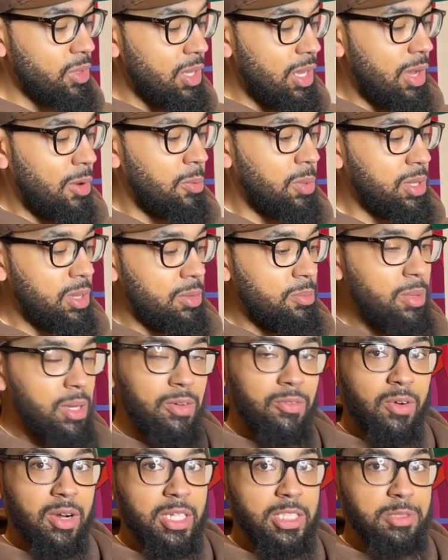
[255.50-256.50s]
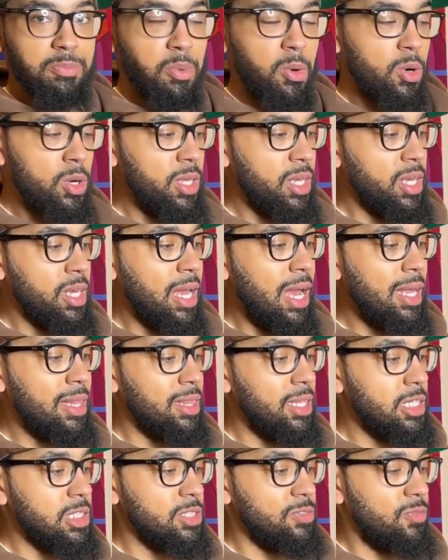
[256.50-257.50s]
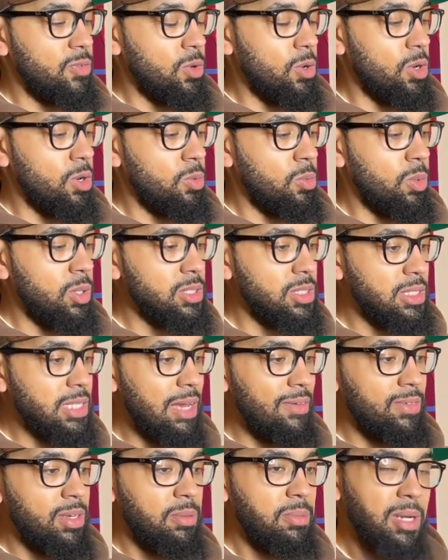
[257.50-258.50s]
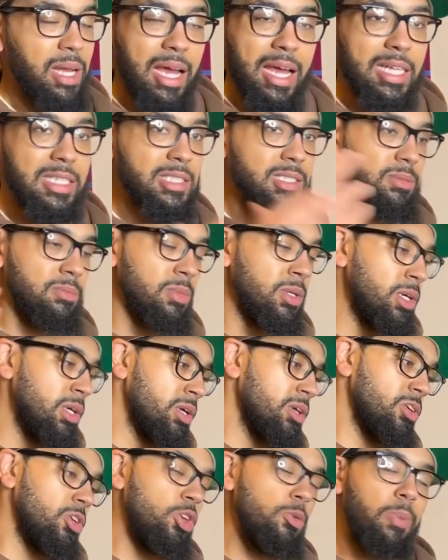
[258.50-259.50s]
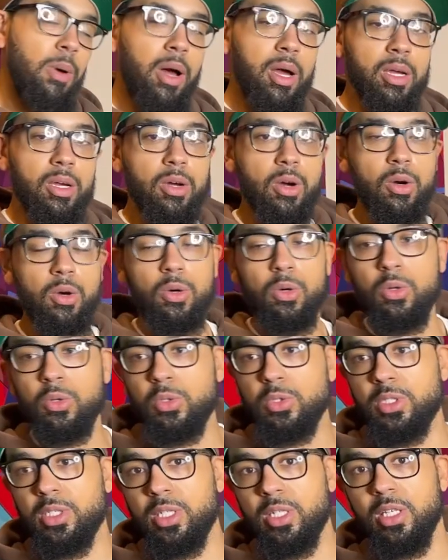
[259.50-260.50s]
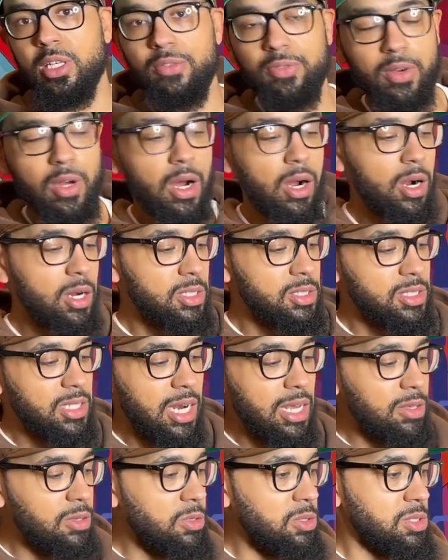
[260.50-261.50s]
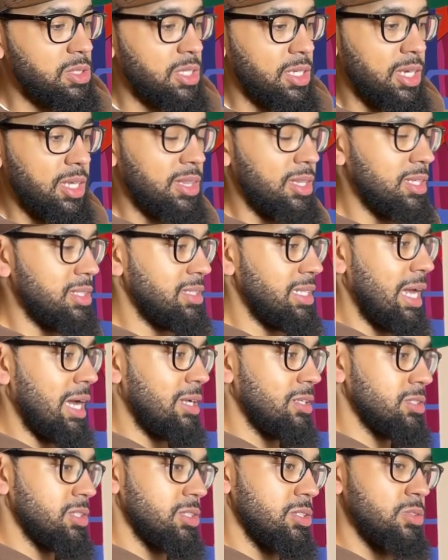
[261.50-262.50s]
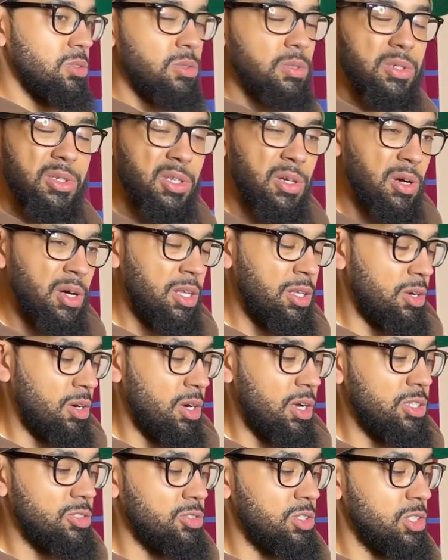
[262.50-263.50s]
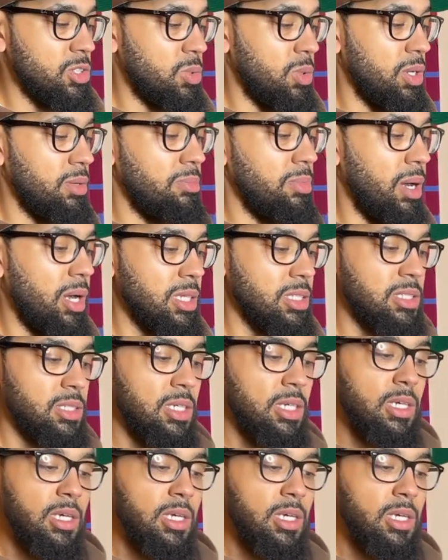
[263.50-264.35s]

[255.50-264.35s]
I went the mid-range point and got this for $170, but I had some coupon codes and gift cards that I used to get this down to, under $120